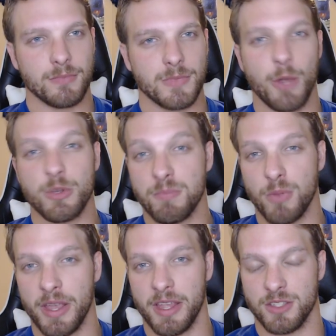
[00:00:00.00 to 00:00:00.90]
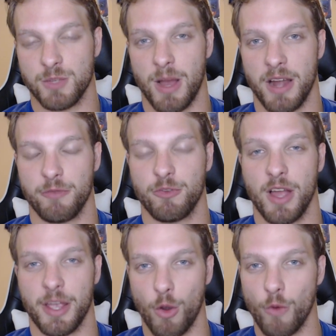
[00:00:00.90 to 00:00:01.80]
there was a plane spotted
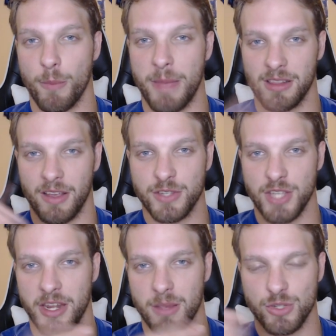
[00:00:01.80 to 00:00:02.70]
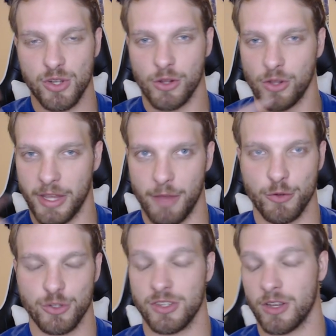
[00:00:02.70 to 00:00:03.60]
flying over MetLife Stadium, circling it
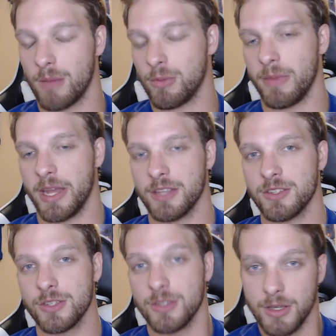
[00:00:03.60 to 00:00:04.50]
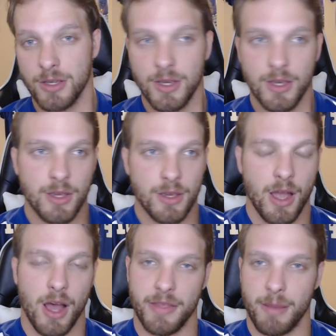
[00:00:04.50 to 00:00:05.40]
for just a couple minutes.
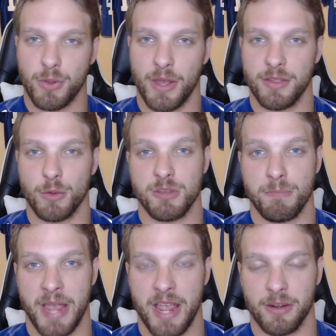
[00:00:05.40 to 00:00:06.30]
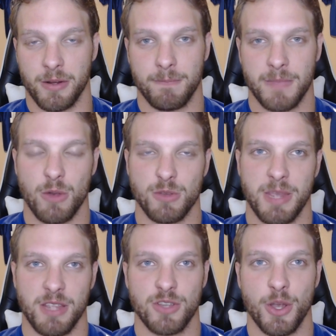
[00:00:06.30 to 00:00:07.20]
On that plane, there was a banner that was
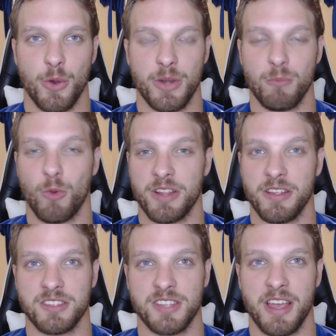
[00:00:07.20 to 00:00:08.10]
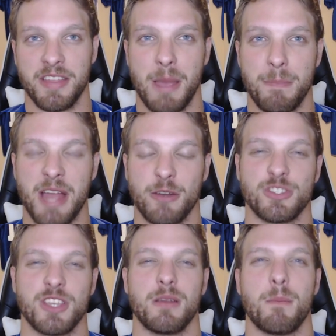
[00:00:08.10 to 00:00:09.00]
being towed. And what did it say on that banner? It
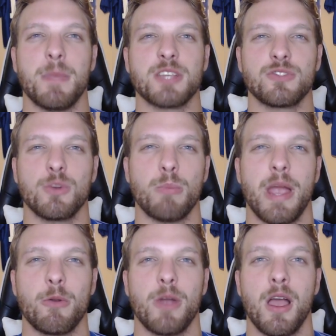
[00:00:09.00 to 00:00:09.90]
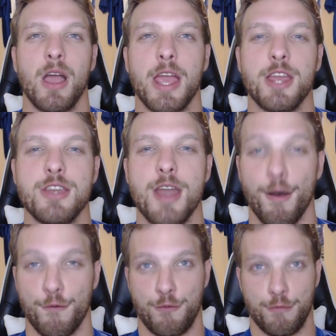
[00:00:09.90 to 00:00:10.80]
said, "Mr. Mara,
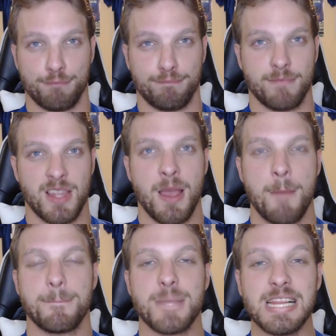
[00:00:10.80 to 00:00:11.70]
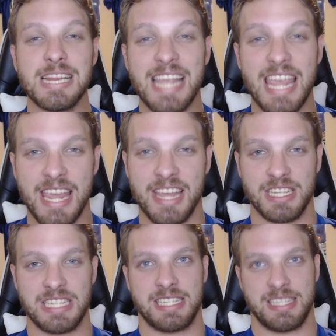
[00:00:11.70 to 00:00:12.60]
enough.
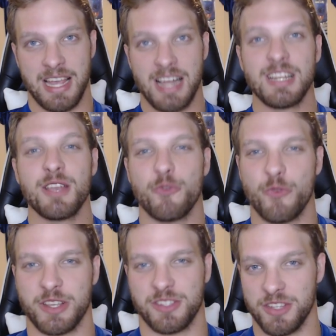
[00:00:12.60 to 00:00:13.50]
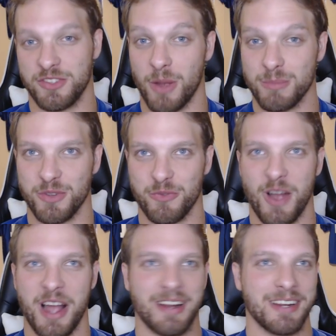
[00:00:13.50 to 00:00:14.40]
Please fix this dumpster
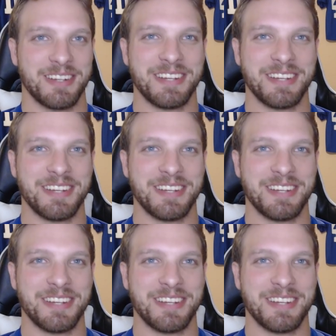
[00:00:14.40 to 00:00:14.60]
fire."